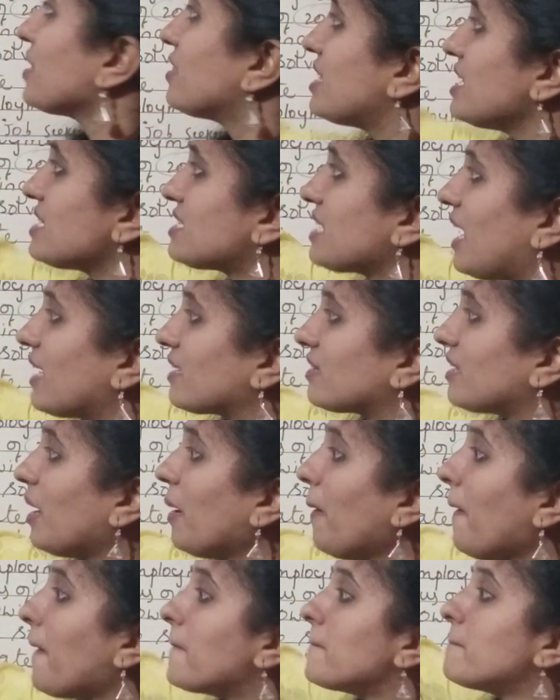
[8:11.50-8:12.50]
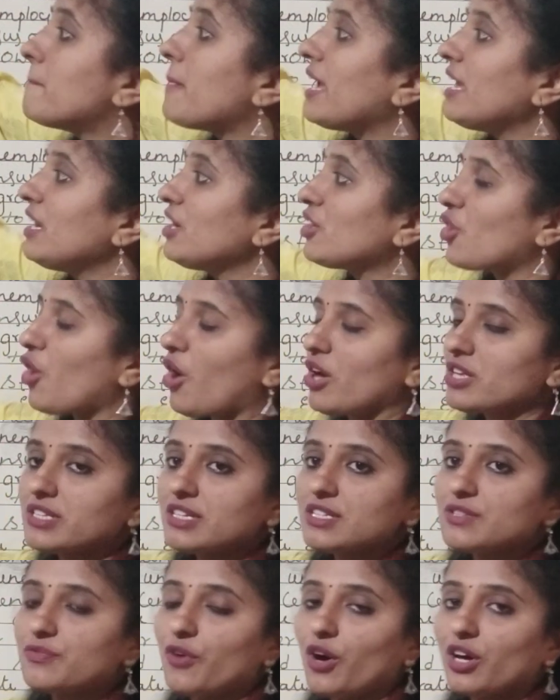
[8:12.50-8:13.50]
These are the main
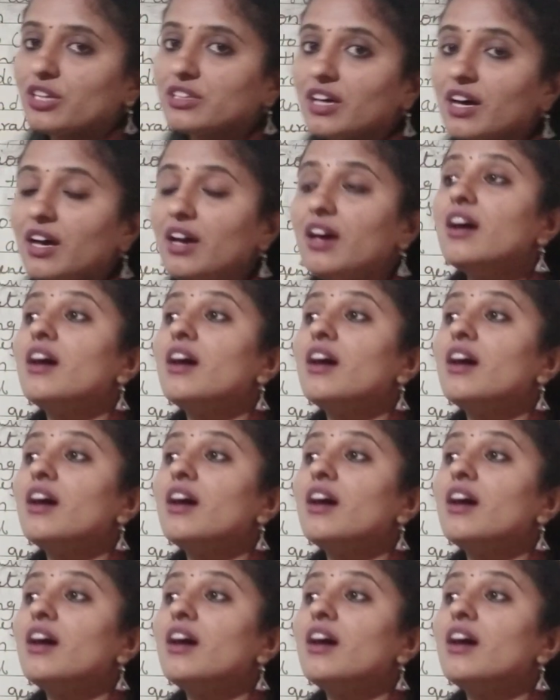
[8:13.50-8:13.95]
causes for the